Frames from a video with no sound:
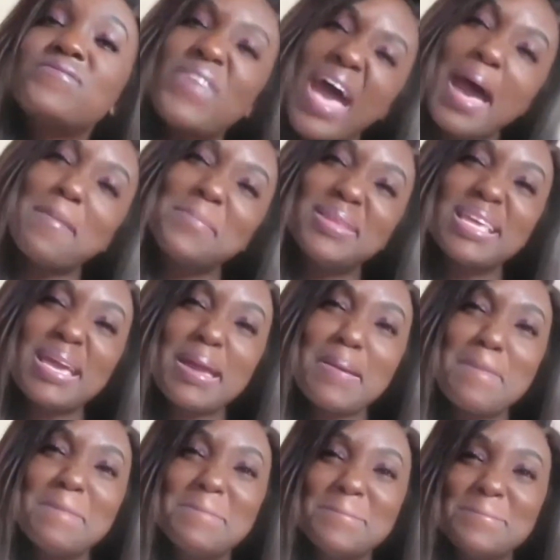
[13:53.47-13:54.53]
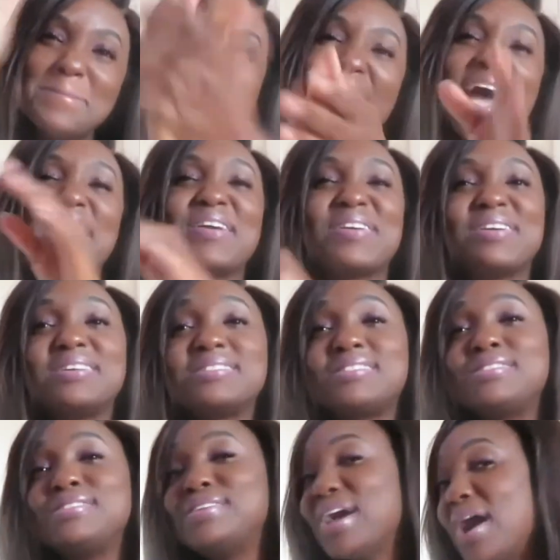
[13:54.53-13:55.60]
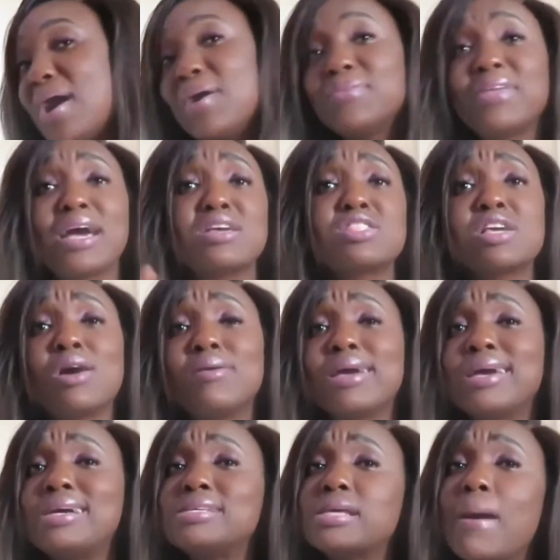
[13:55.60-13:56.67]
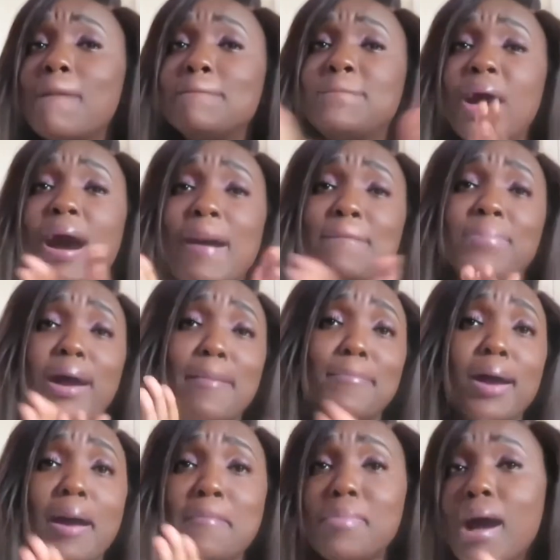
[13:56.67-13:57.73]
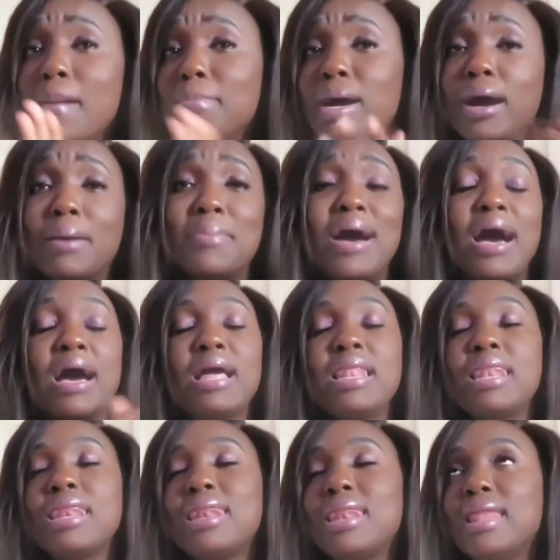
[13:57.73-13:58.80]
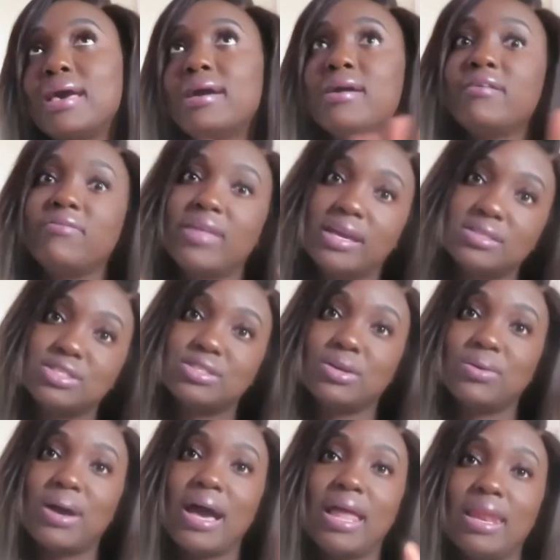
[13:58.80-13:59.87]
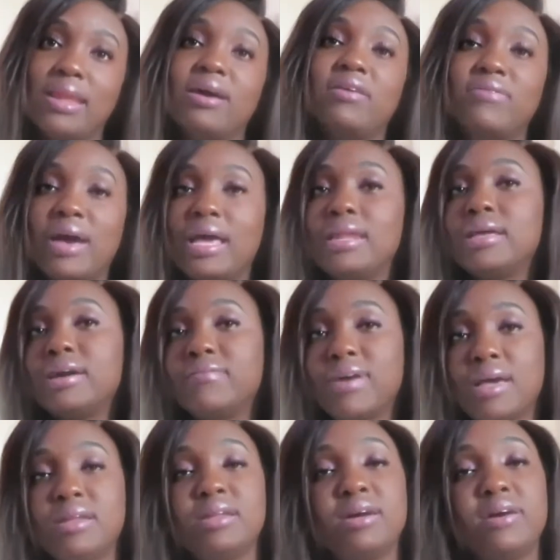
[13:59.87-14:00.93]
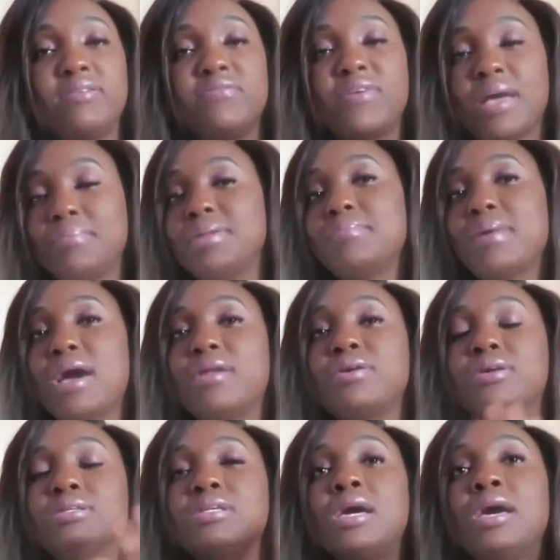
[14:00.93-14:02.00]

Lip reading: Family Matters. Yo, that show is bomb, bomb, bomb, bomb, bomb. I love that show. I love Family Matters.